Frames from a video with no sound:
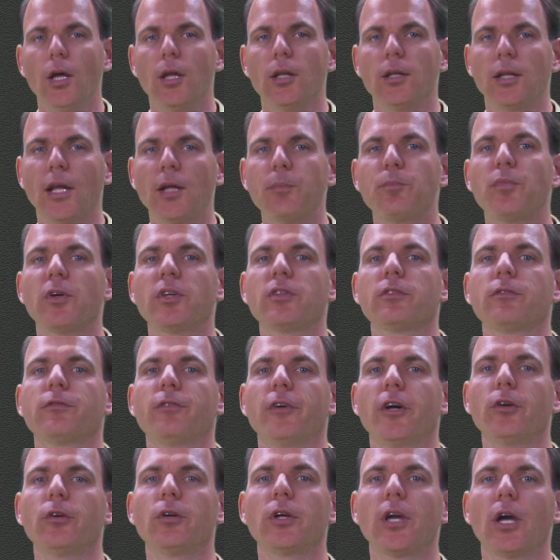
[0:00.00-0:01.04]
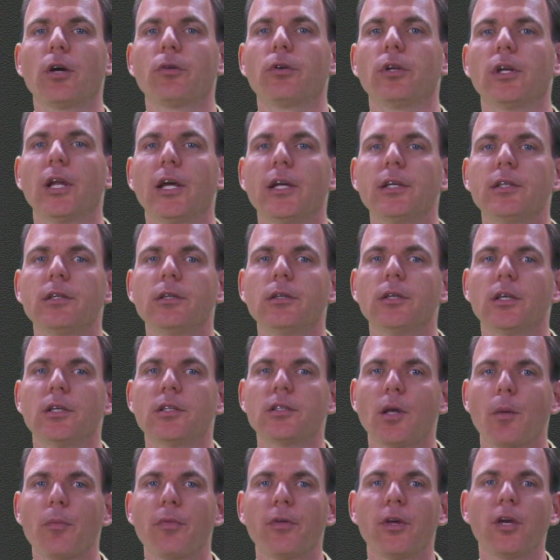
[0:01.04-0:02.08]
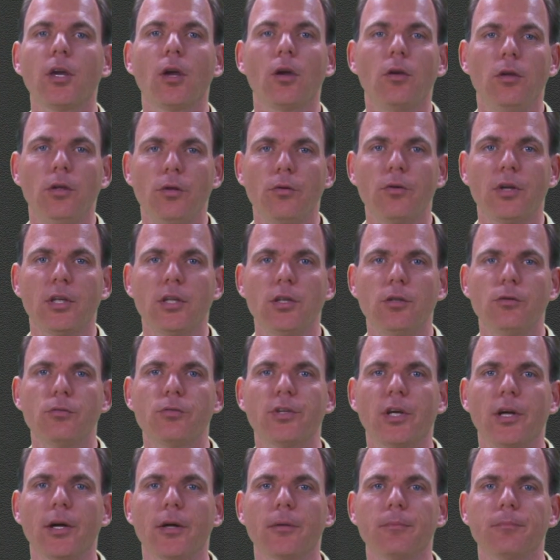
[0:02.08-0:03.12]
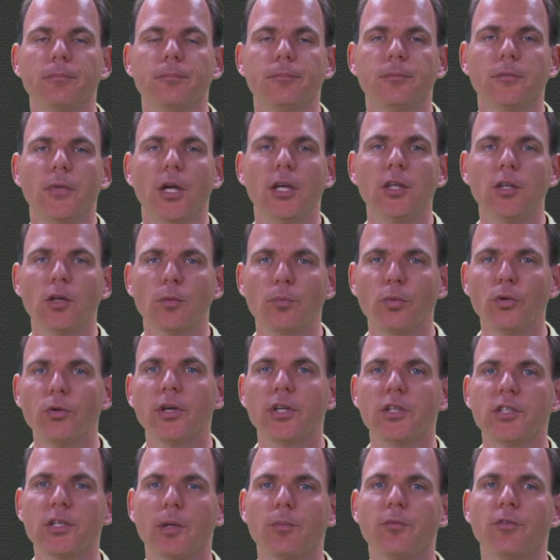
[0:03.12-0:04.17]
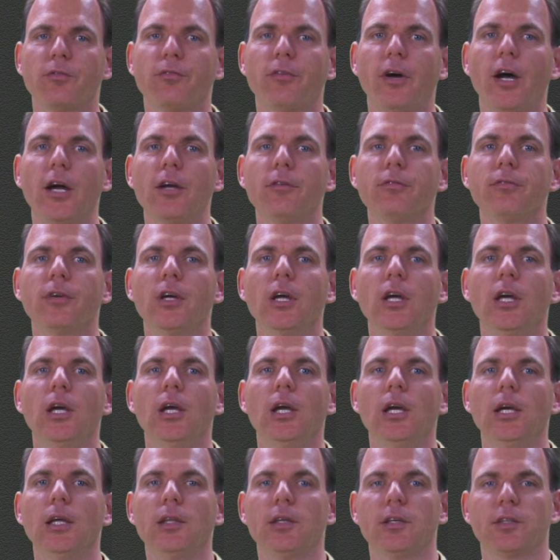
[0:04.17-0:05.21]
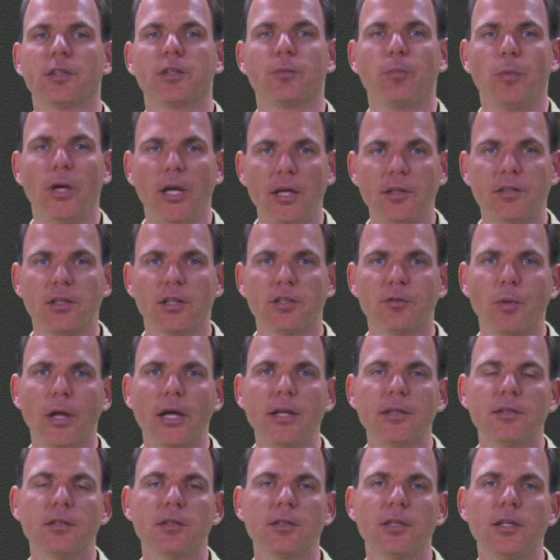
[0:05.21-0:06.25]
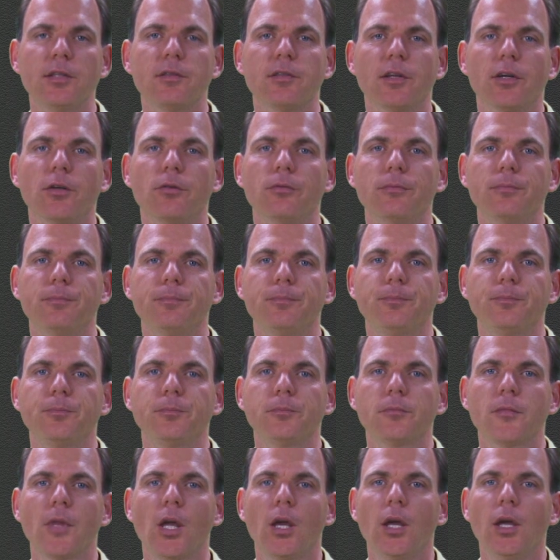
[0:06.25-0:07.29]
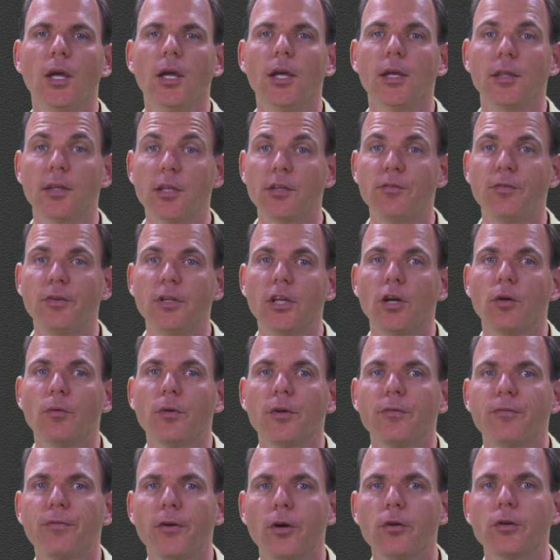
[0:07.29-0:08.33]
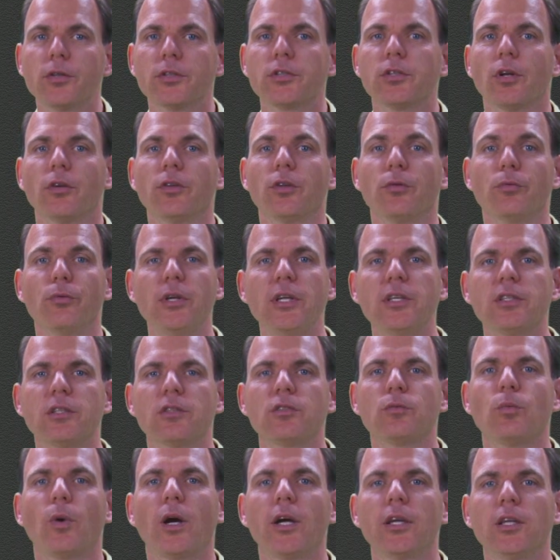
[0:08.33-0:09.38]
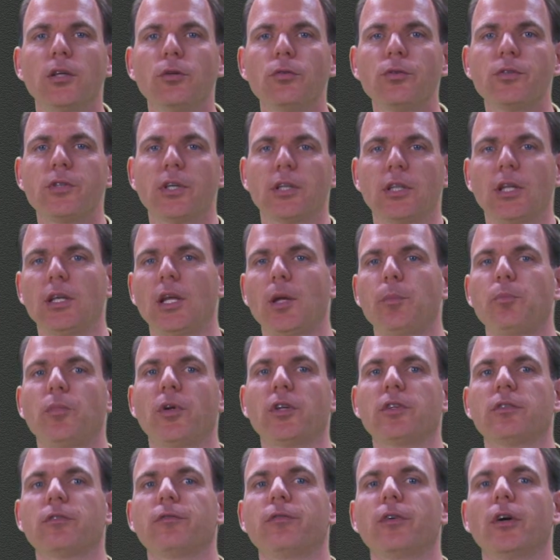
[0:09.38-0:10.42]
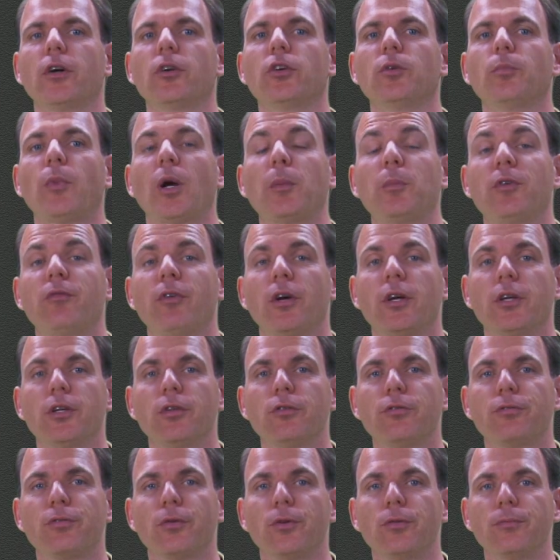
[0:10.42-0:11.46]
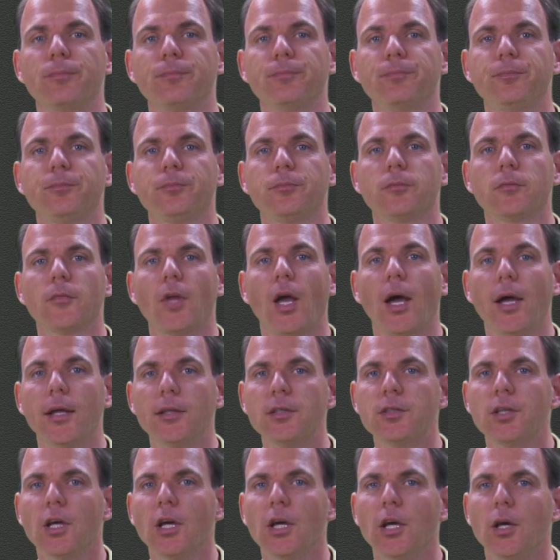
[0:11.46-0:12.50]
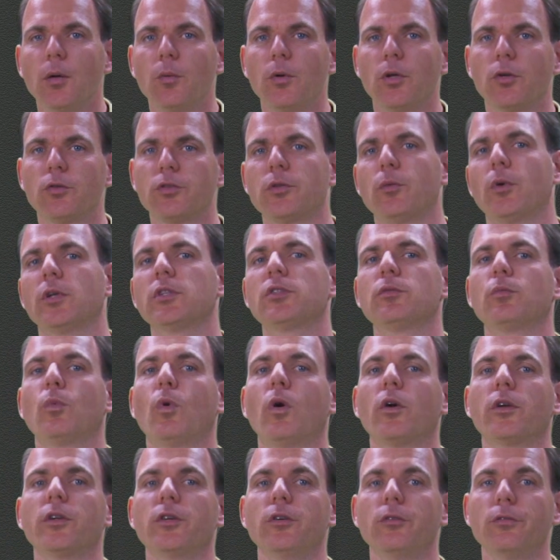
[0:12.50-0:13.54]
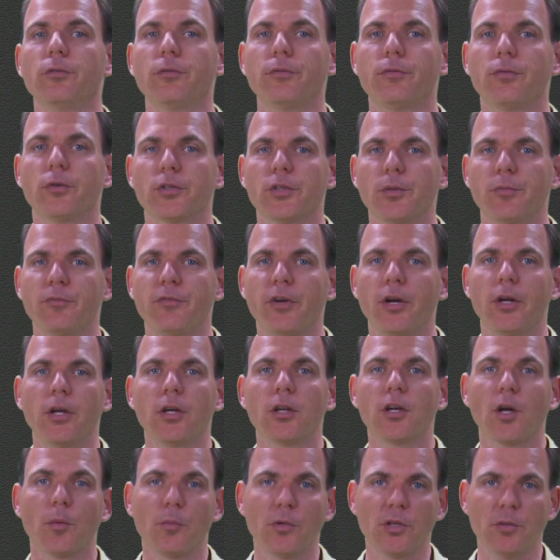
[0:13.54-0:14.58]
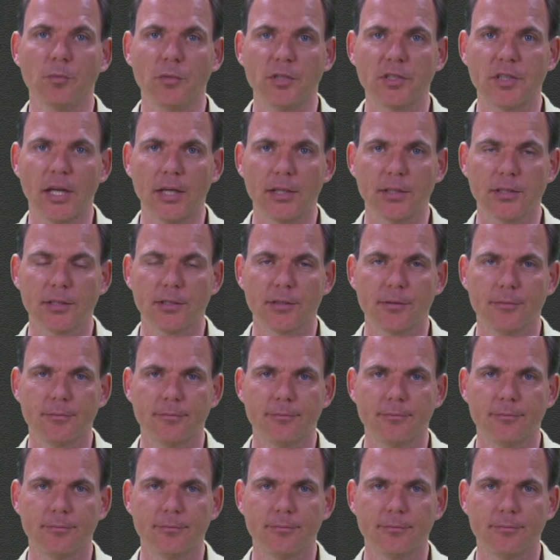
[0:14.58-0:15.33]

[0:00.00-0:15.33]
Net present value calculation is something you can use here. In your book, in chapter 5, it is explained in detail. In this video we focus on the reasons why using the net present value might be very useful. And we also want to warn you for some very common mistakes.